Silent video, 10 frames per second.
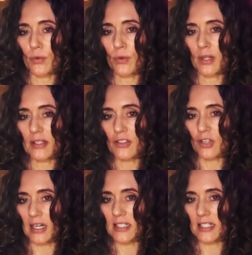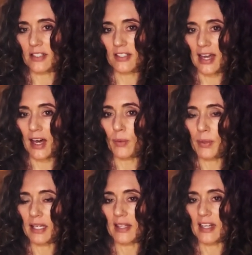The astrology is
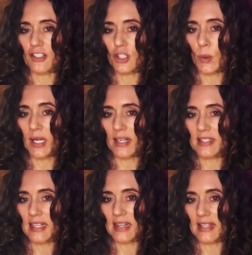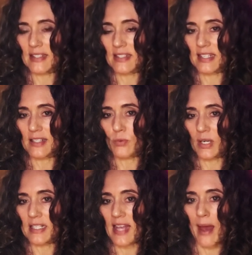helping that, showing us that this is what
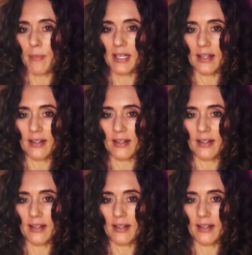is happening.